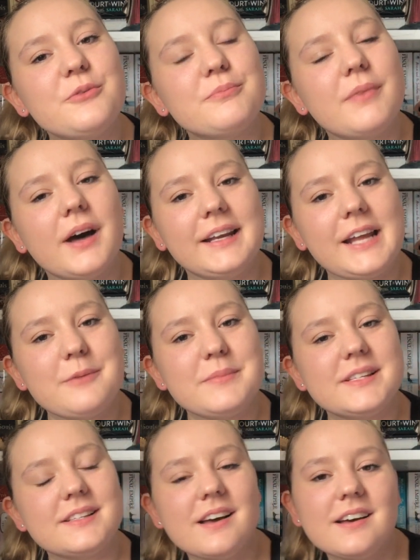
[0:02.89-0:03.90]
My name
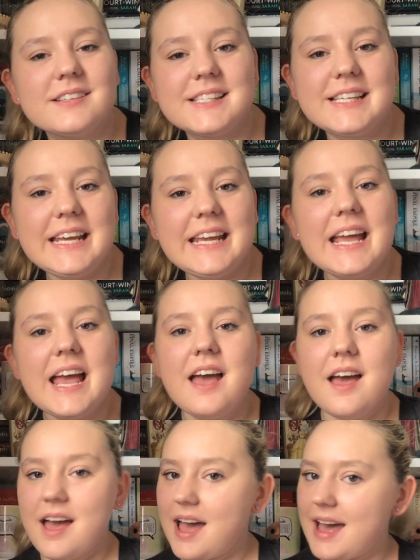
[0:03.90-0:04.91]
is Kirsty
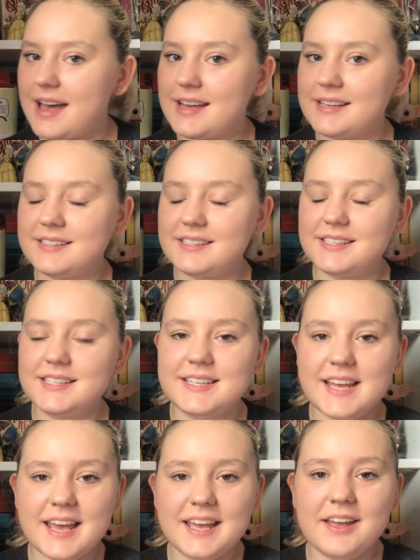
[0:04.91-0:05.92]
and
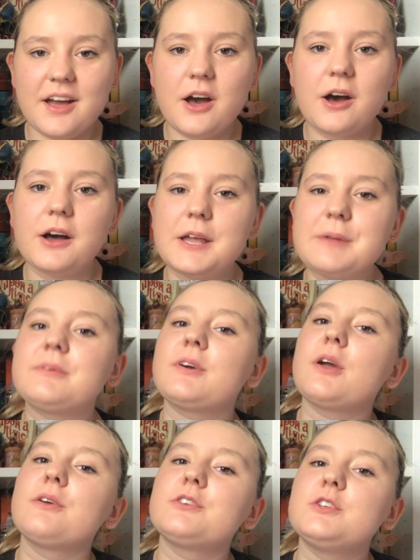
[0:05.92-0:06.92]
today I'm
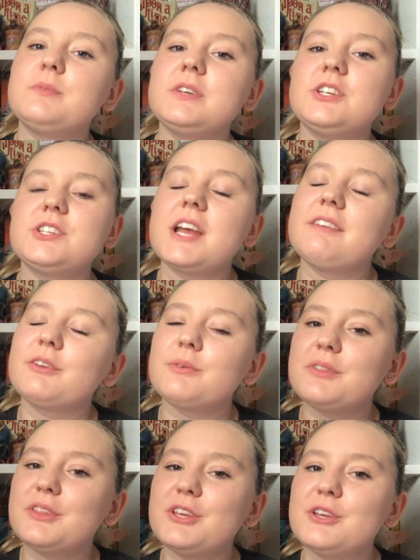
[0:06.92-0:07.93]
going to be sharing
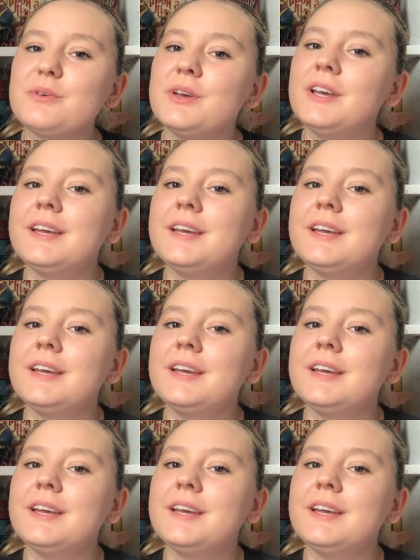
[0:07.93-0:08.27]
with you